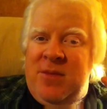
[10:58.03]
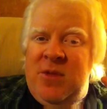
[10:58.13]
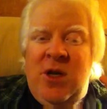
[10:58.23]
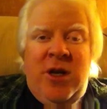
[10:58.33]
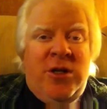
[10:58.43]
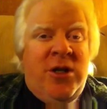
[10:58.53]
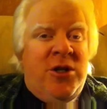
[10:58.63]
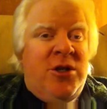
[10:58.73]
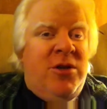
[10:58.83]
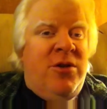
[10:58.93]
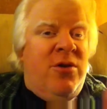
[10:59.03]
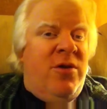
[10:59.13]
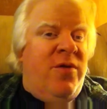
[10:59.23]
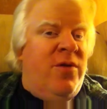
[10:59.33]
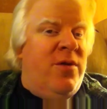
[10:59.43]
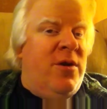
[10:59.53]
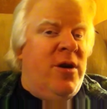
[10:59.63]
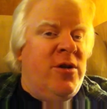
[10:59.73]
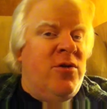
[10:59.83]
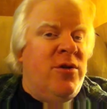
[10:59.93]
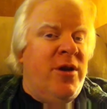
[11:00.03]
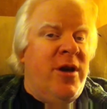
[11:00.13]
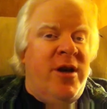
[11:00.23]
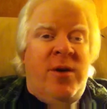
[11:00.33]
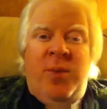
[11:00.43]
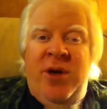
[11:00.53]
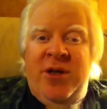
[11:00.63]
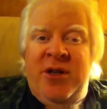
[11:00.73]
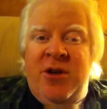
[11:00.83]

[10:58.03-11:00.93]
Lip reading: Yeah, I touched a nerve. I told the guy to piss